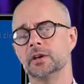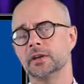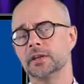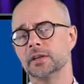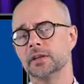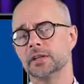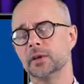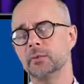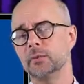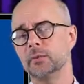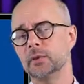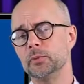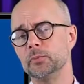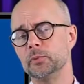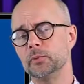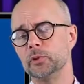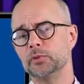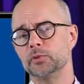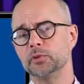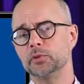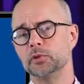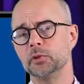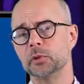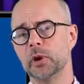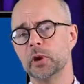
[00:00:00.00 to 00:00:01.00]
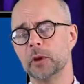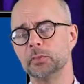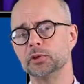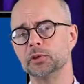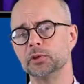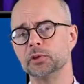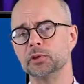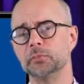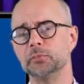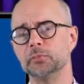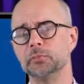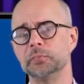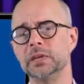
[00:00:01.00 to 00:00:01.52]
Then we move up to
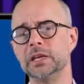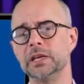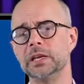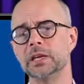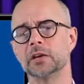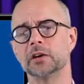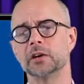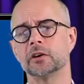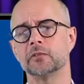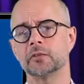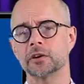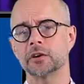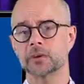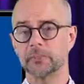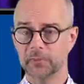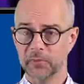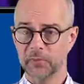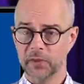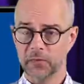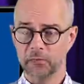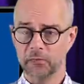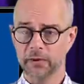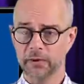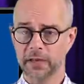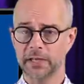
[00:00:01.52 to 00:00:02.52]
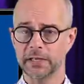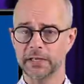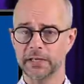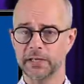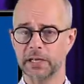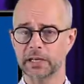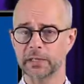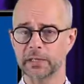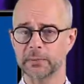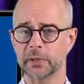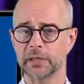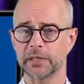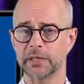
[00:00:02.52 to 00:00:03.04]
the peak of inflated
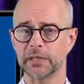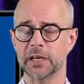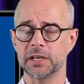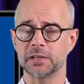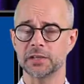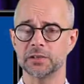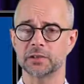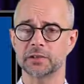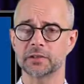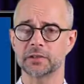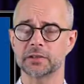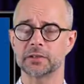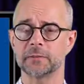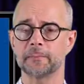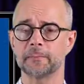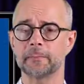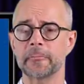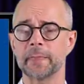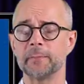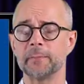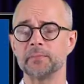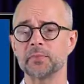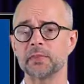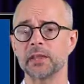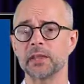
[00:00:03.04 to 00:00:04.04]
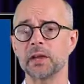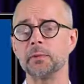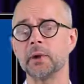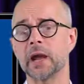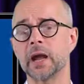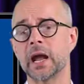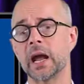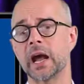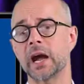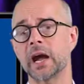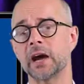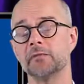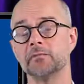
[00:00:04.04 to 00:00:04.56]
expectations. There we
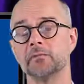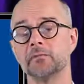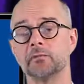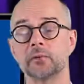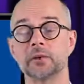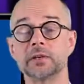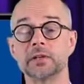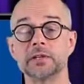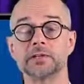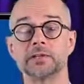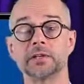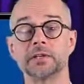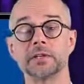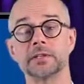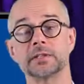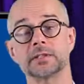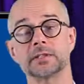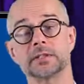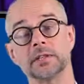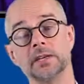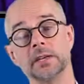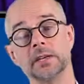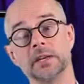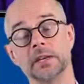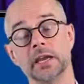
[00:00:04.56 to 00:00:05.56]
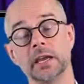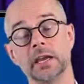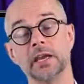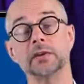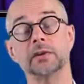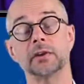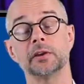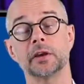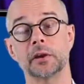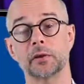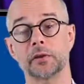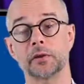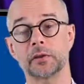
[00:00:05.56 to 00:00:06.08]
have, for instance, the
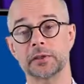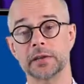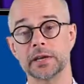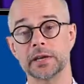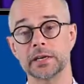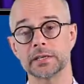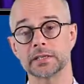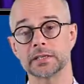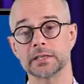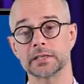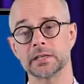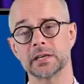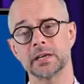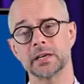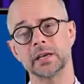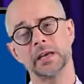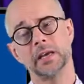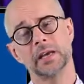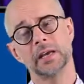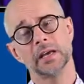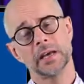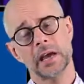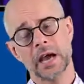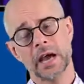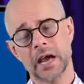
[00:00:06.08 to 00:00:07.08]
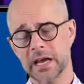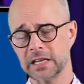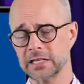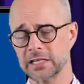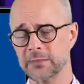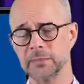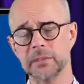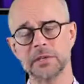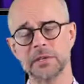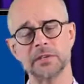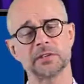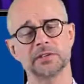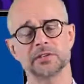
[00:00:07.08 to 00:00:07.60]
Internet of Things. There has
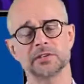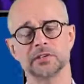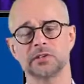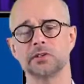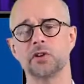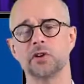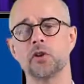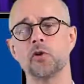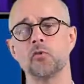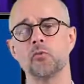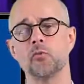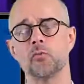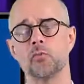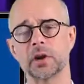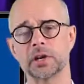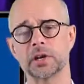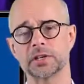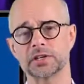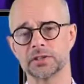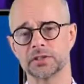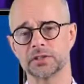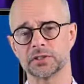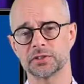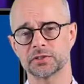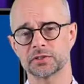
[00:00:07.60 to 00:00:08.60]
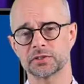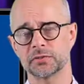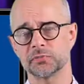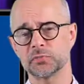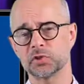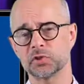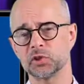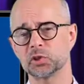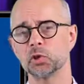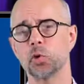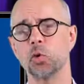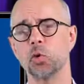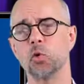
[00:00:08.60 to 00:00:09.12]
been so much
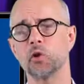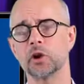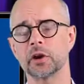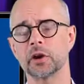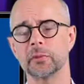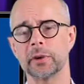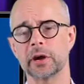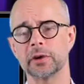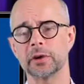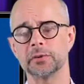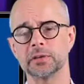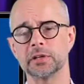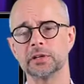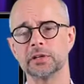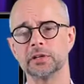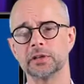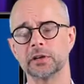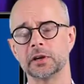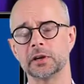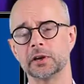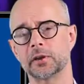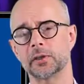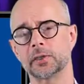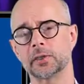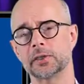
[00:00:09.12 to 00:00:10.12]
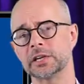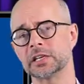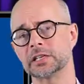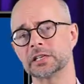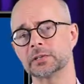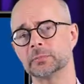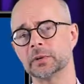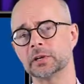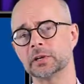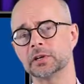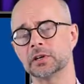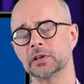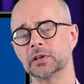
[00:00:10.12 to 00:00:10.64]
talk about the Internet of Things,
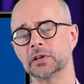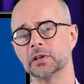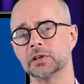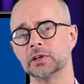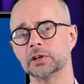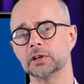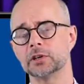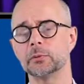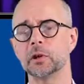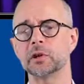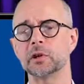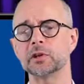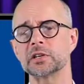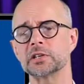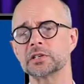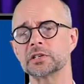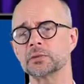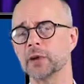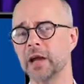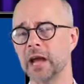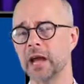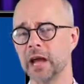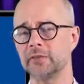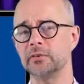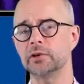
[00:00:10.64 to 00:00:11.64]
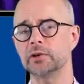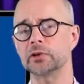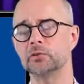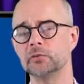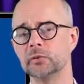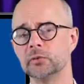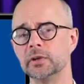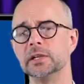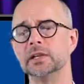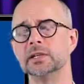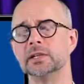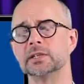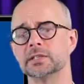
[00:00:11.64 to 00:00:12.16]
but to be honest, we haven't
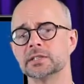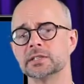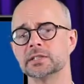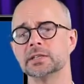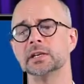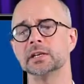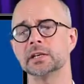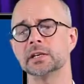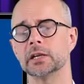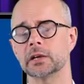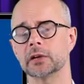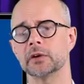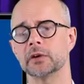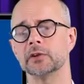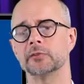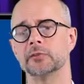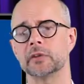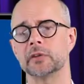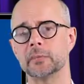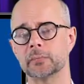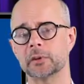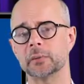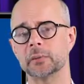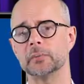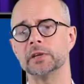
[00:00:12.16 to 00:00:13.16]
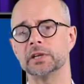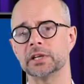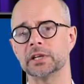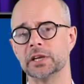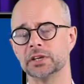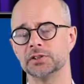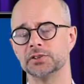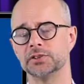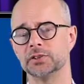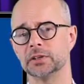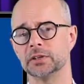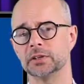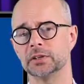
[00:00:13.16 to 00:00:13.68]
really seen a lot of
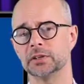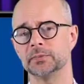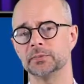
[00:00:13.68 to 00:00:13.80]
implementation.